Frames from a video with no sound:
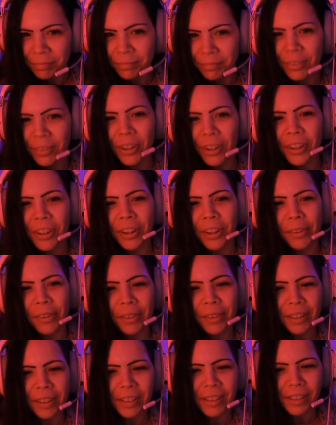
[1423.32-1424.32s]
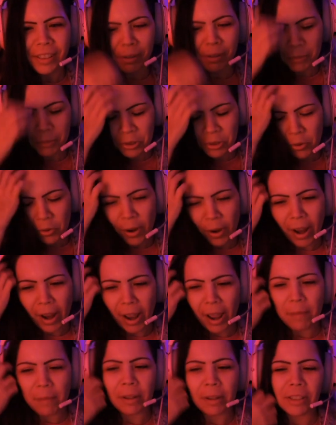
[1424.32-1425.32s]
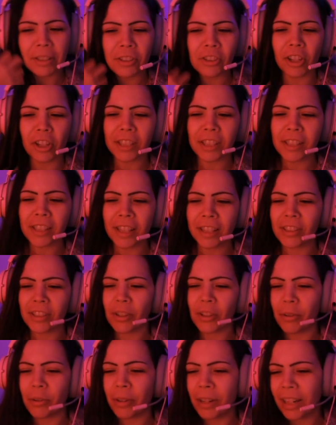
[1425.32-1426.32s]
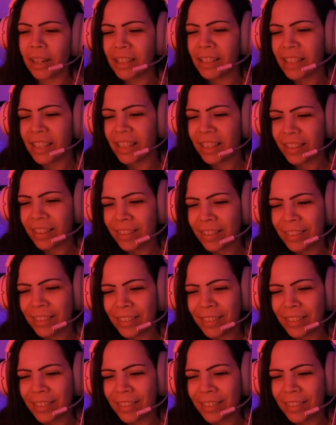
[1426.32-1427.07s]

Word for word: There you go. Subscribe, because Chika yeah. said so, and that's it. Yeah.